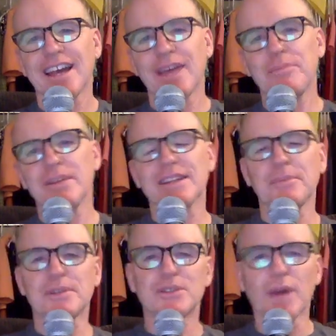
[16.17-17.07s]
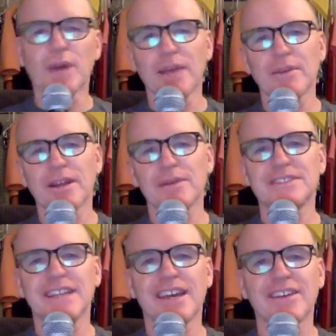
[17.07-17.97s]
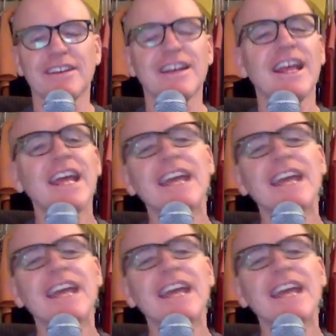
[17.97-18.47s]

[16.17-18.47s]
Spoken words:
I picked up a twang when I was down there.